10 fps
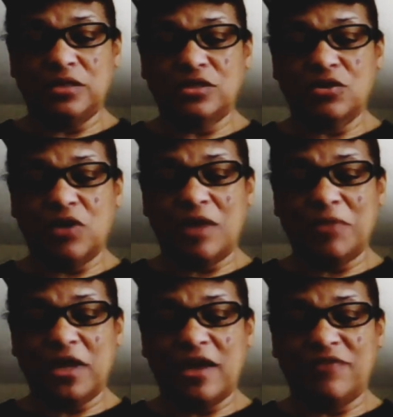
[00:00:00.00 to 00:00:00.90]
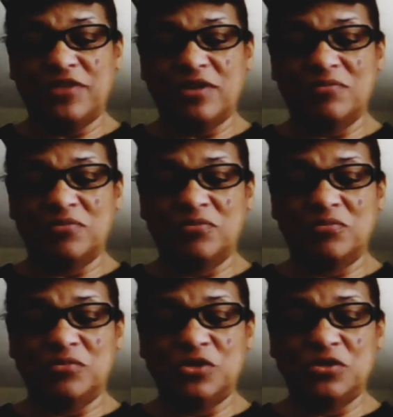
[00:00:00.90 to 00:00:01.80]
So I might have them
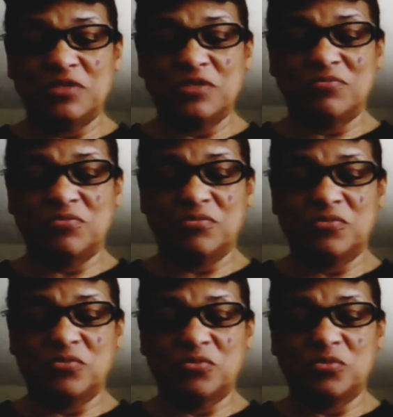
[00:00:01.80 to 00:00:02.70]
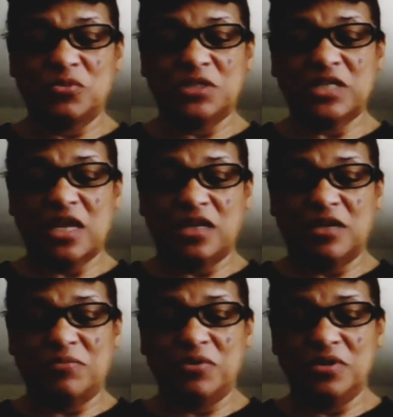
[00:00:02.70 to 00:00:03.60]
do some
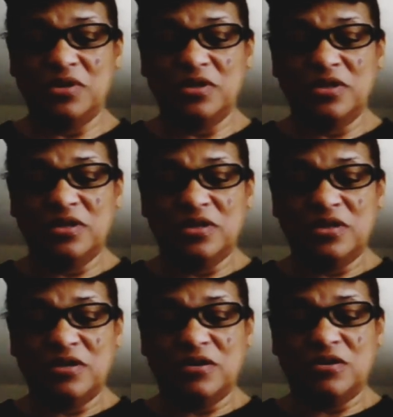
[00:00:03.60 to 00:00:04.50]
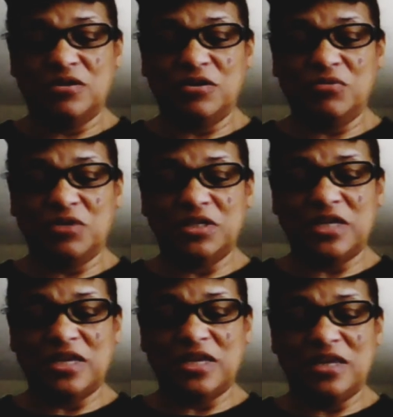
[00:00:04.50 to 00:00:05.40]
stand-up on here one
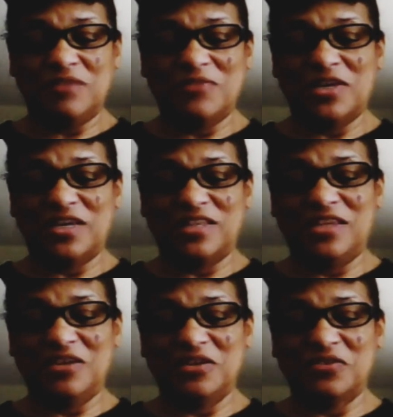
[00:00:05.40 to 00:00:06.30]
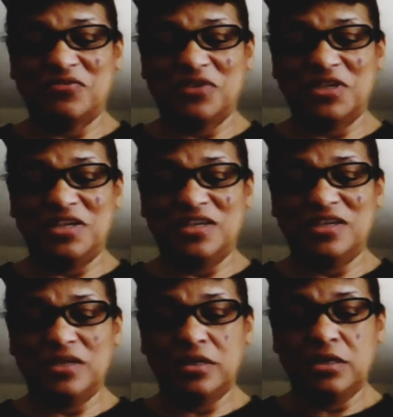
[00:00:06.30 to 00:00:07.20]
day. Man, he is funny.
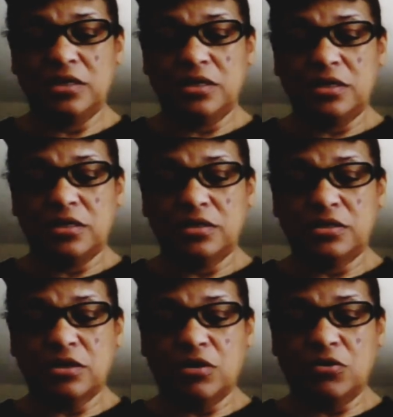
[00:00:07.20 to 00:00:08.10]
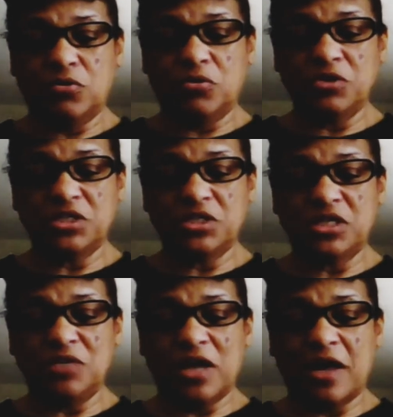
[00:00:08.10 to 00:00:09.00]
So we'll
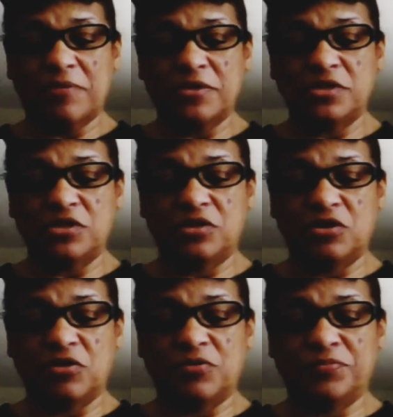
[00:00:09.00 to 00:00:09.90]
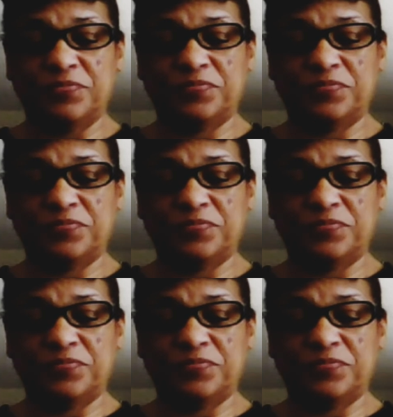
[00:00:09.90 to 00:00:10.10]
see what happens, you know,